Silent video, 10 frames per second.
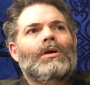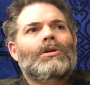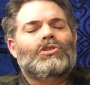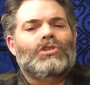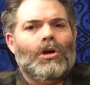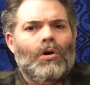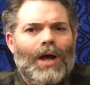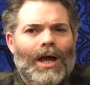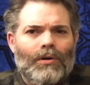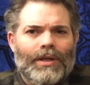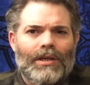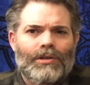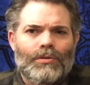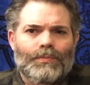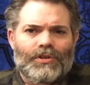So how can
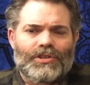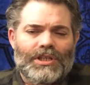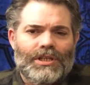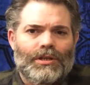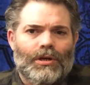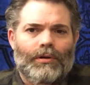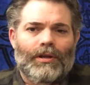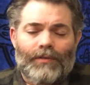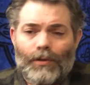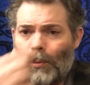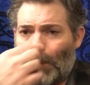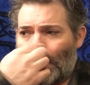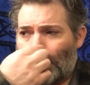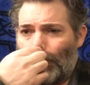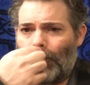you proceed, though? If you
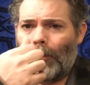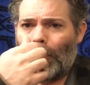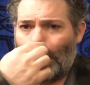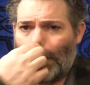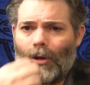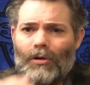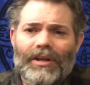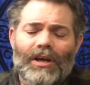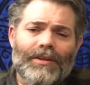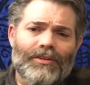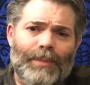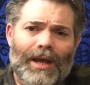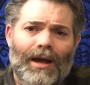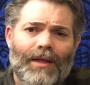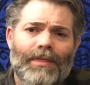want to go down this
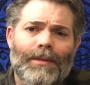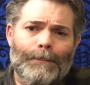path,